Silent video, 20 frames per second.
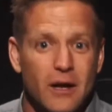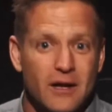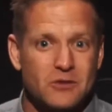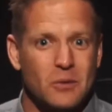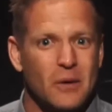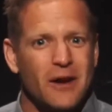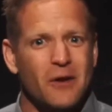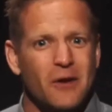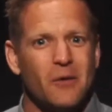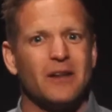as
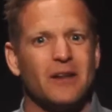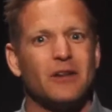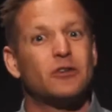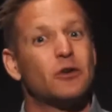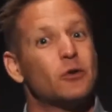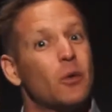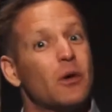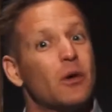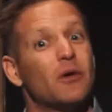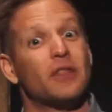we're going to
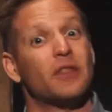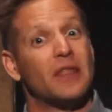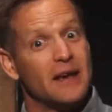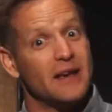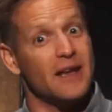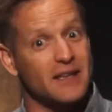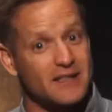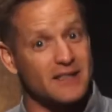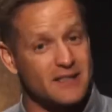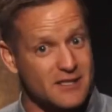do over the
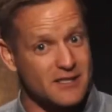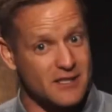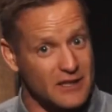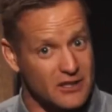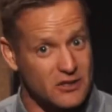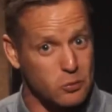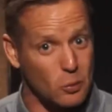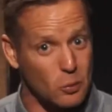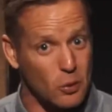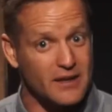next
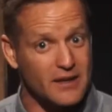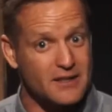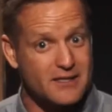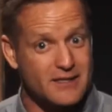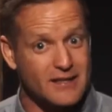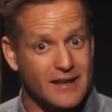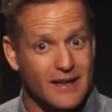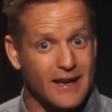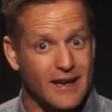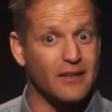6 weeks
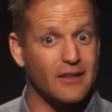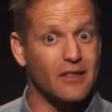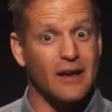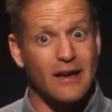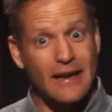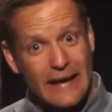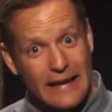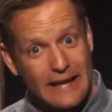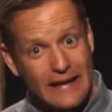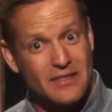together
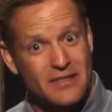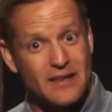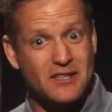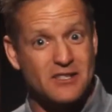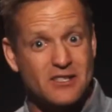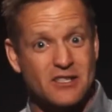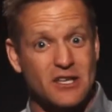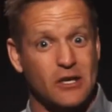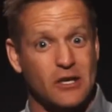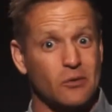in
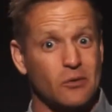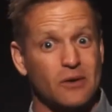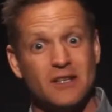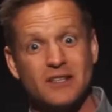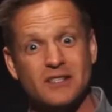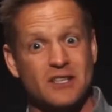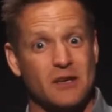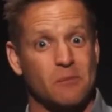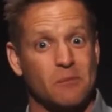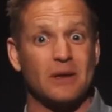this
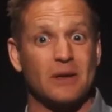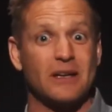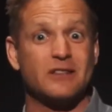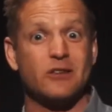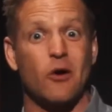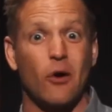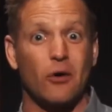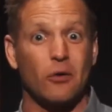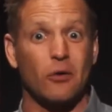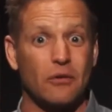series, simply
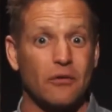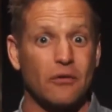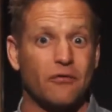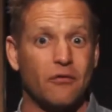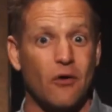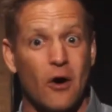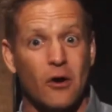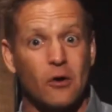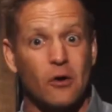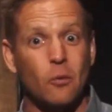titled The
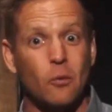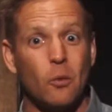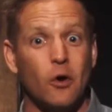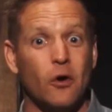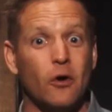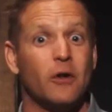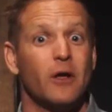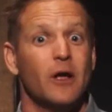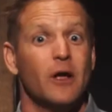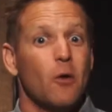Final
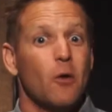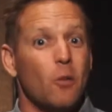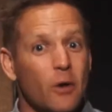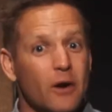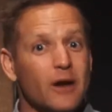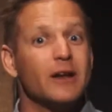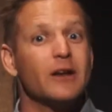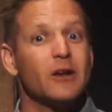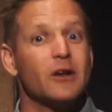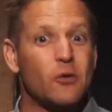Word,
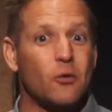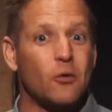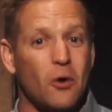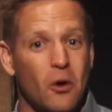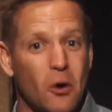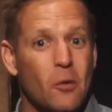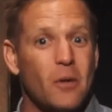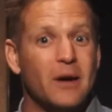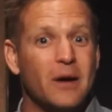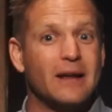we're going to grow